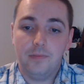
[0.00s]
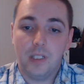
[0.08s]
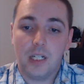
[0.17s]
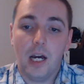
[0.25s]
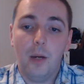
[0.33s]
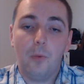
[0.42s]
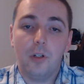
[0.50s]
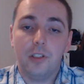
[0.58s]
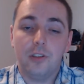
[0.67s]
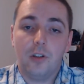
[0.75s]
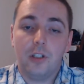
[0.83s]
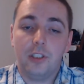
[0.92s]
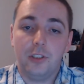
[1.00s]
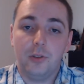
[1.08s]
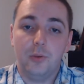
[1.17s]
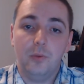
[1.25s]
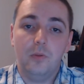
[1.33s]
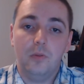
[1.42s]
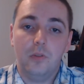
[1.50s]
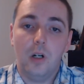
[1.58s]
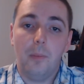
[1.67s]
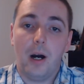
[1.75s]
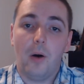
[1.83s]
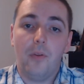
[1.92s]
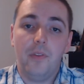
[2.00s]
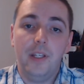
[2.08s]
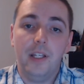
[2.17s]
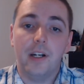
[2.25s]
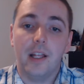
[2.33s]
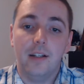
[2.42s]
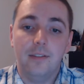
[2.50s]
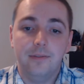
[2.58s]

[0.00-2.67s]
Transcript: and I wanted to talk to you about the internet.